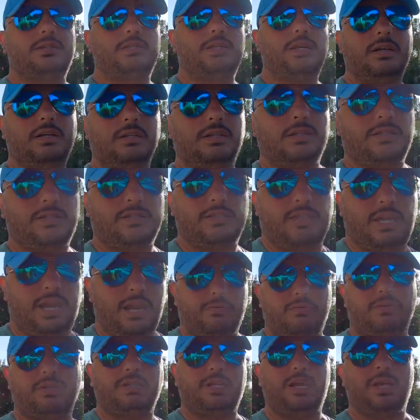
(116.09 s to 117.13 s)
sunglasses
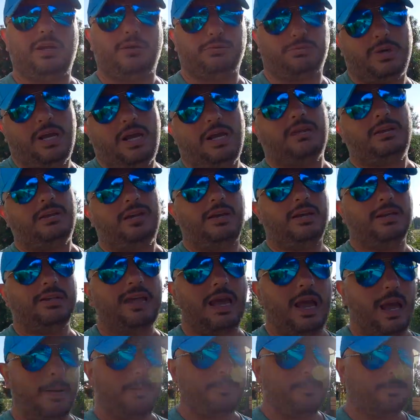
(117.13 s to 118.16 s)
every day, right?
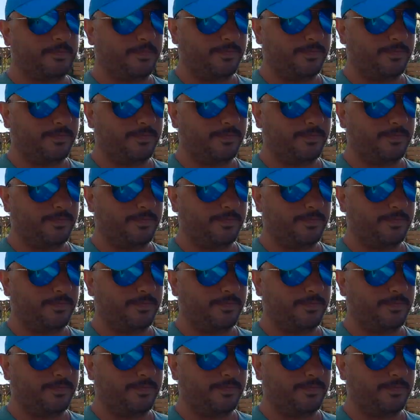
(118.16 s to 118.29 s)
Yeah.